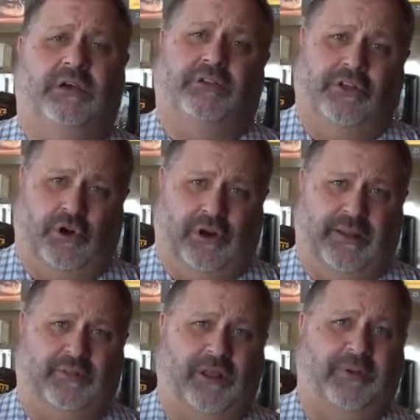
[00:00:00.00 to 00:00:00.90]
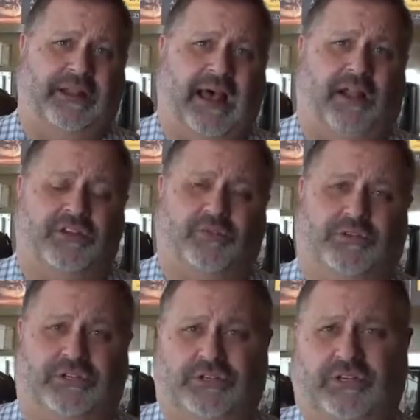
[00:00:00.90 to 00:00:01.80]
The Notre Dame Club of Dallas,
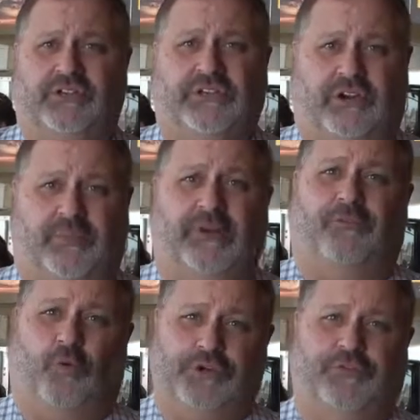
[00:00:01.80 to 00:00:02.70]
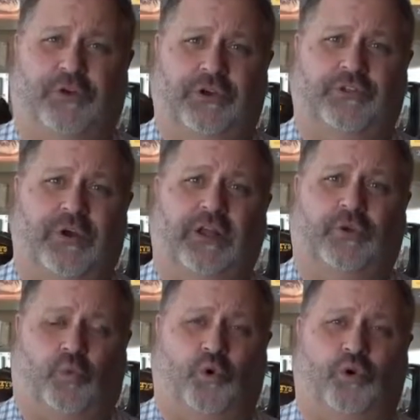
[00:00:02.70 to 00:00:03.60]
which is considered to be a force for good throughout the
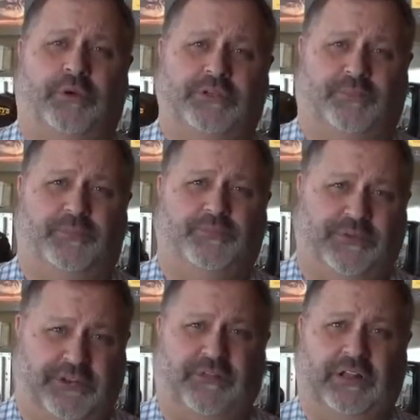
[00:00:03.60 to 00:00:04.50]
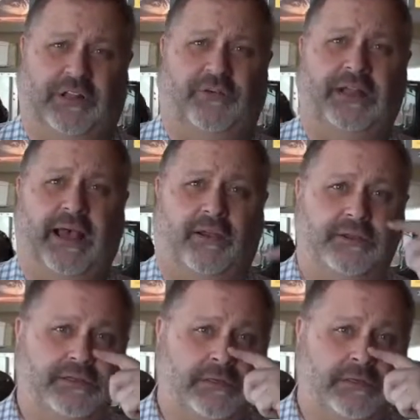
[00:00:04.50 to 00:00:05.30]
world, but specifically here in Dallas.